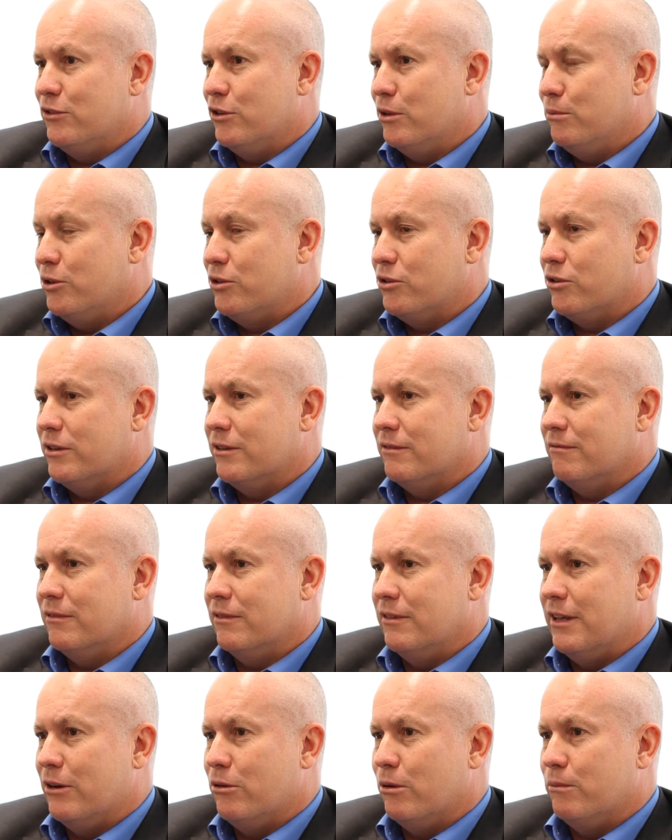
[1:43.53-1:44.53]
team, which
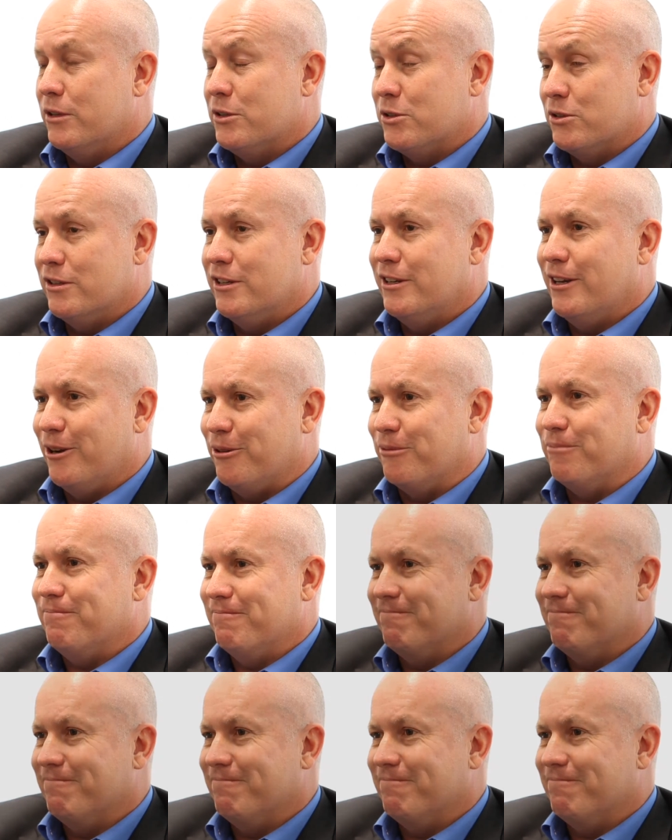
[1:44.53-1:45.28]
now I'm the CEO.